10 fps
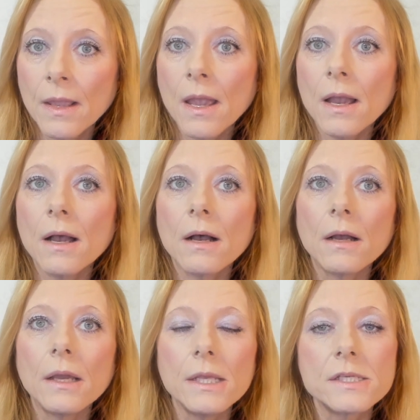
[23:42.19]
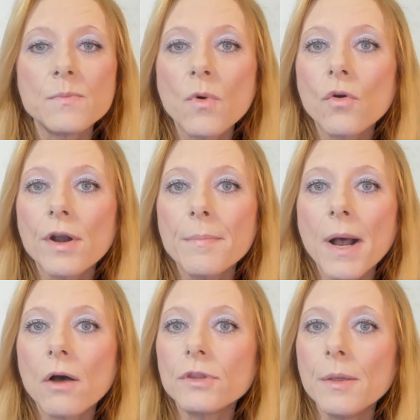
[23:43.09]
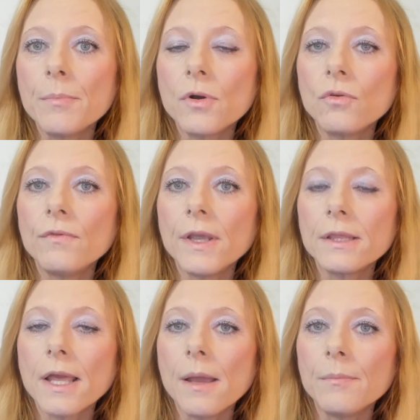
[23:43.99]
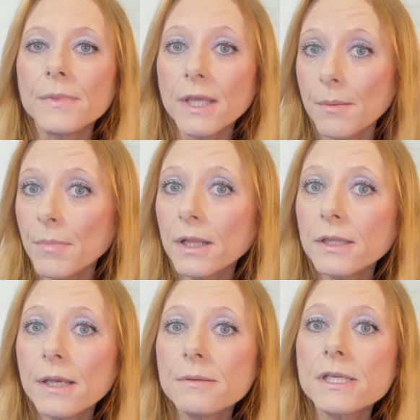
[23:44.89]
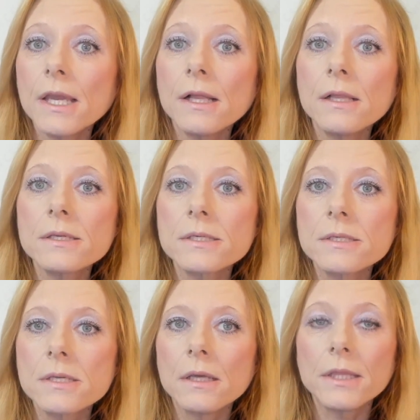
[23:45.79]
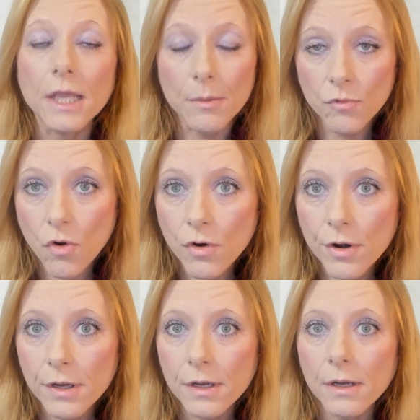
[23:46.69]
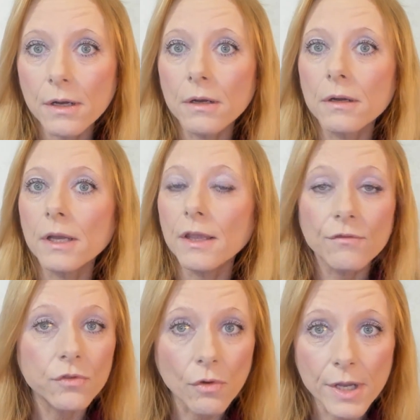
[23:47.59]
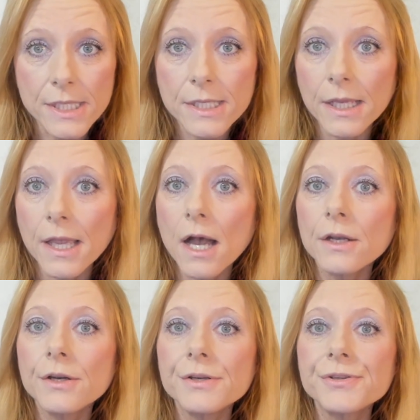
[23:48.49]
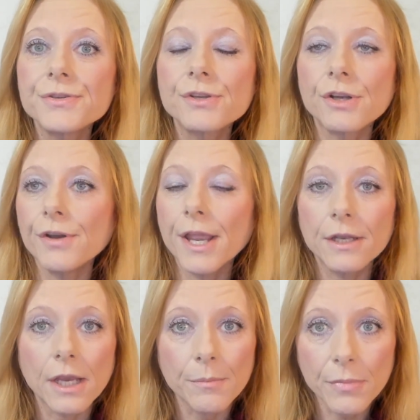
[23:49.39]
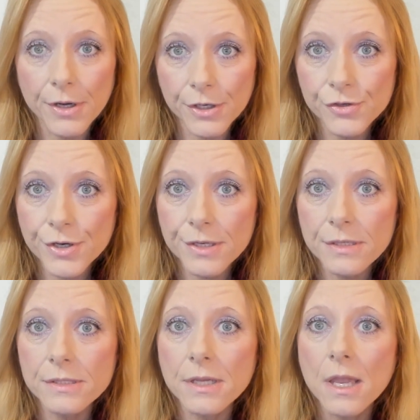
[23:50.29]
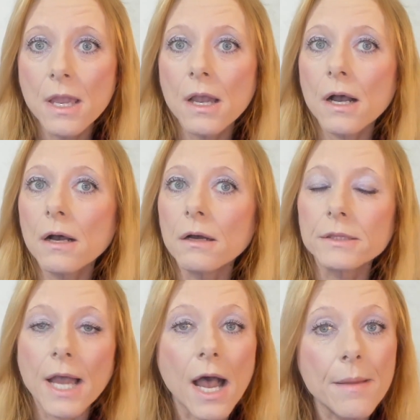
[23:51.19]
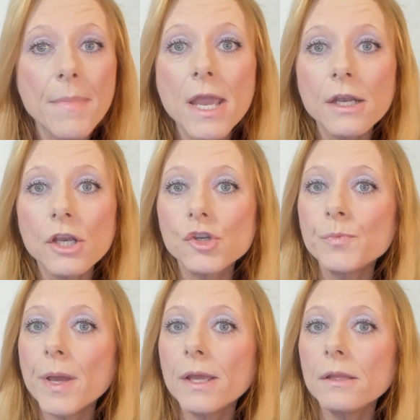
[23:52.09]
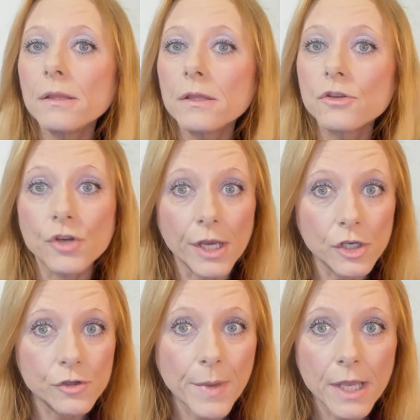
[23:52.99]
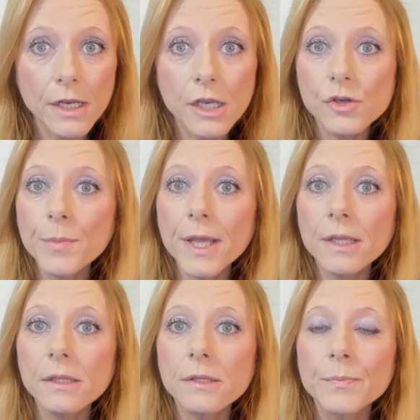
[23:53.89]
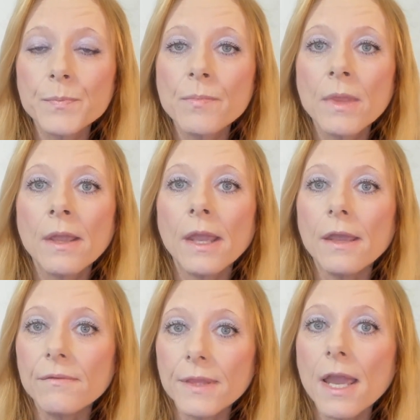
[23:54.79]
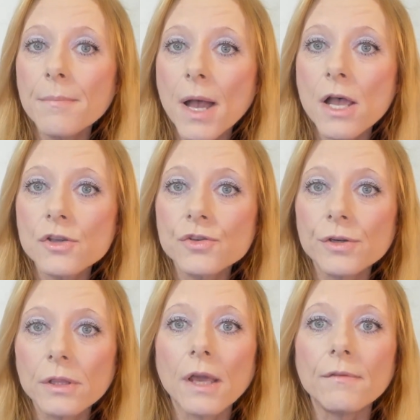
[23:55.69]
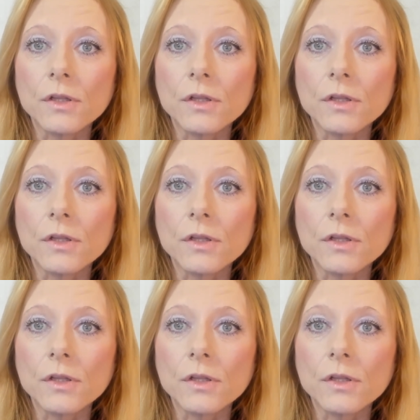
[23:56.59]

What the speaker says: It's more about improving them team building skills, teamwork, influencing others, creating bridges, time management, change management. If they master level